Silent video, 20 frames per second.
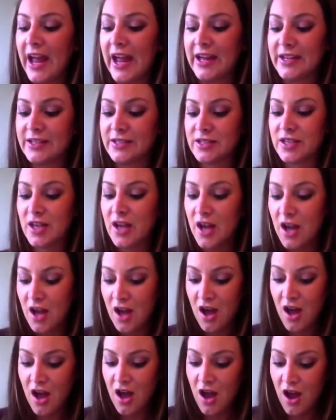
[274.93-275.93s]
And
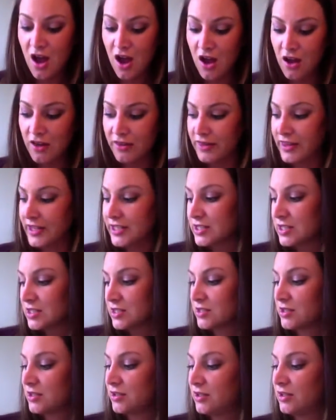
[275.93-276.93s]

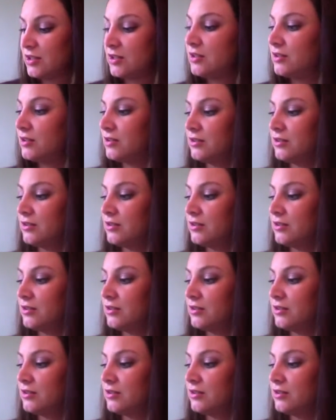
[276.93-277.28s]
this